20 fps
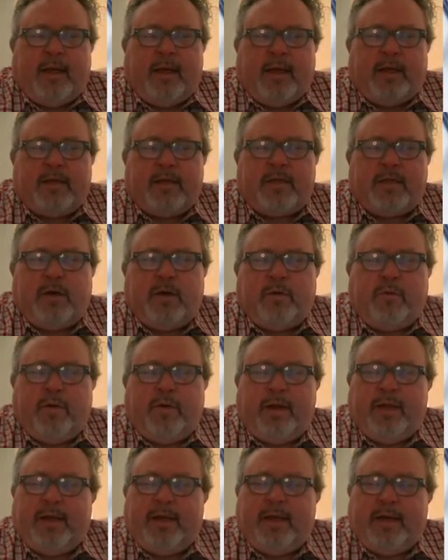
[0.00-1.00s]
And so
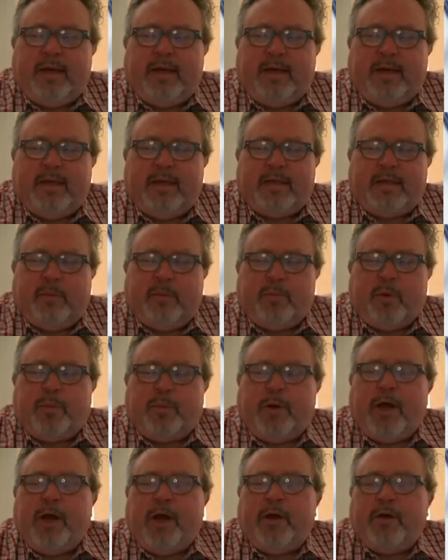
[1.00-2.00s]
really it is a
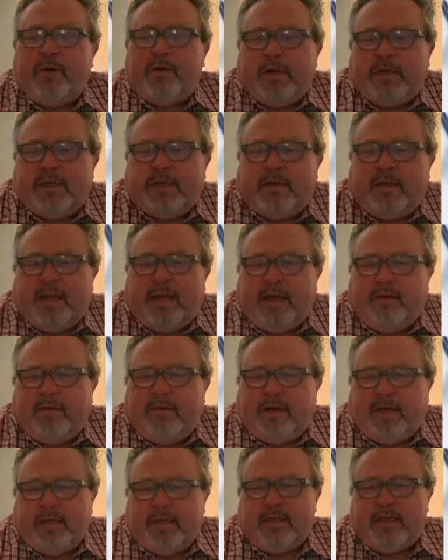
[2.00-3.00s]
preponderance of the
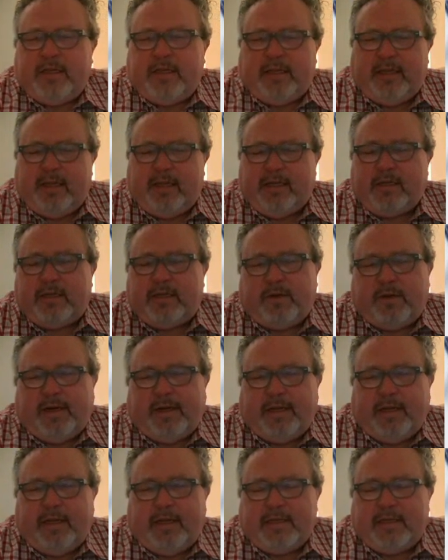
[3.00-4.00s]
evidence that leads to an
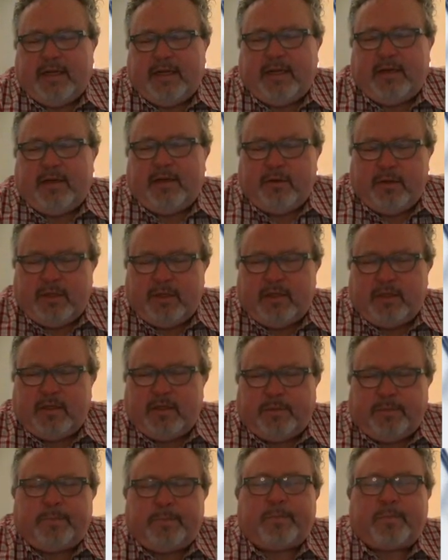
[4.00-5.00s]
ALS
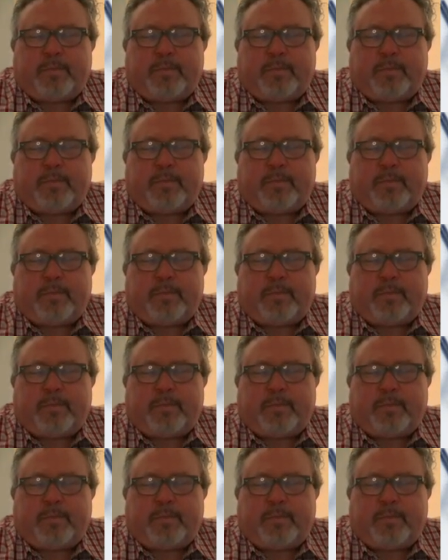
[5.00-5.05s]
diagnosis.